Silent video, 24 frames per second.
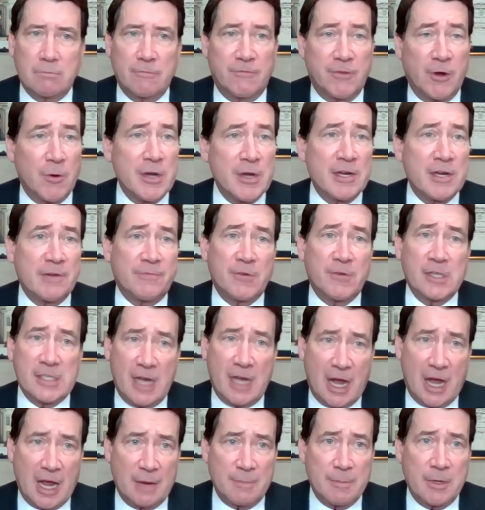Very different
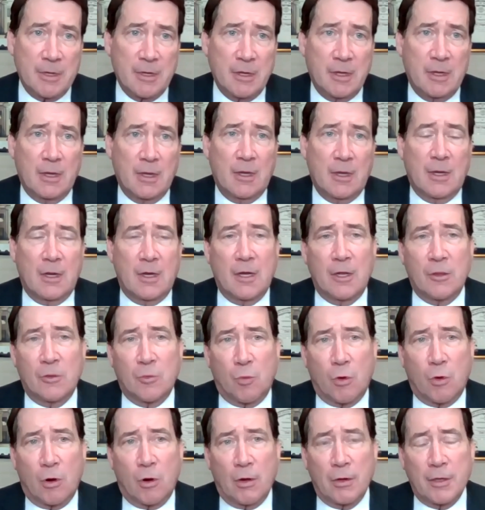time in the
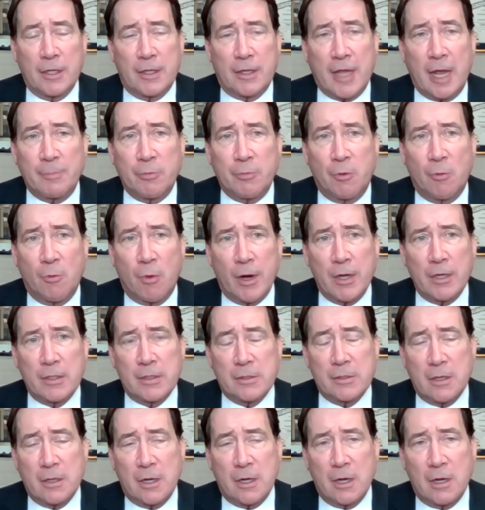world. At that point,
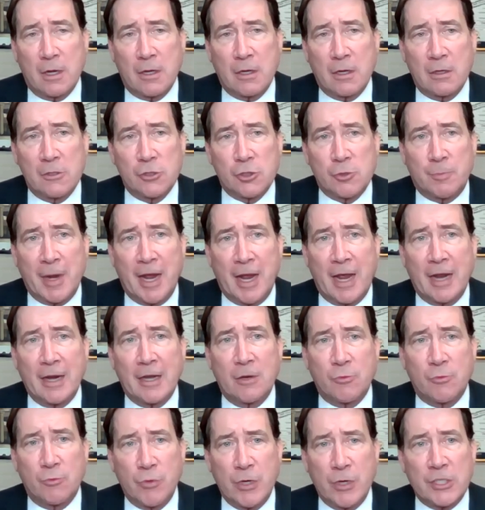Japan
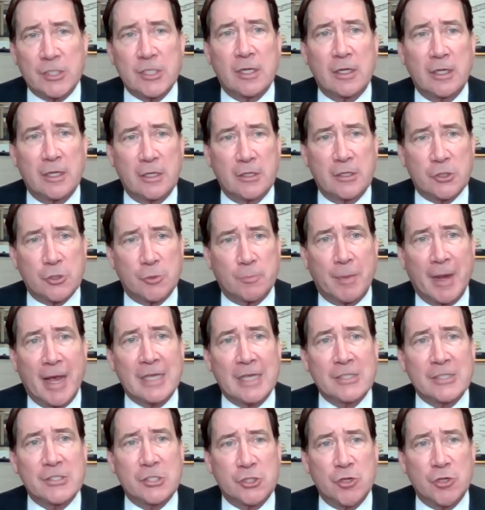had recently
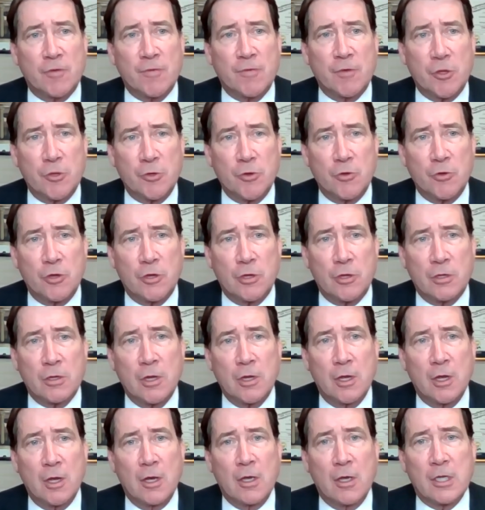surpassed the Soviet Union
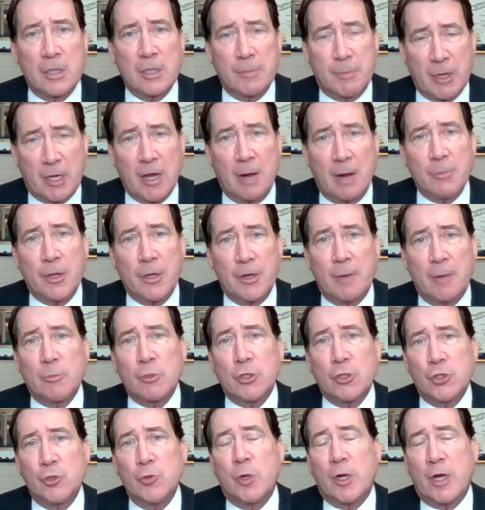to become the
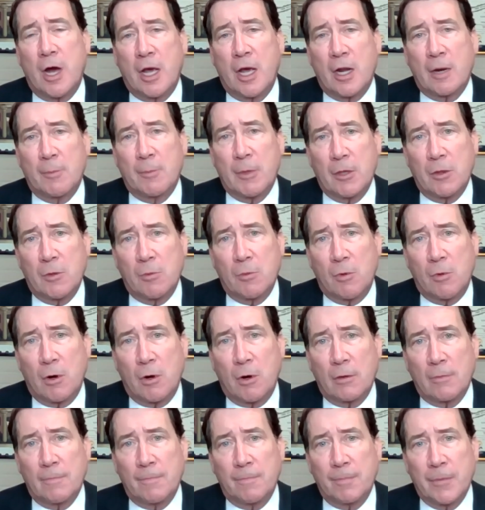#2 economy in the world.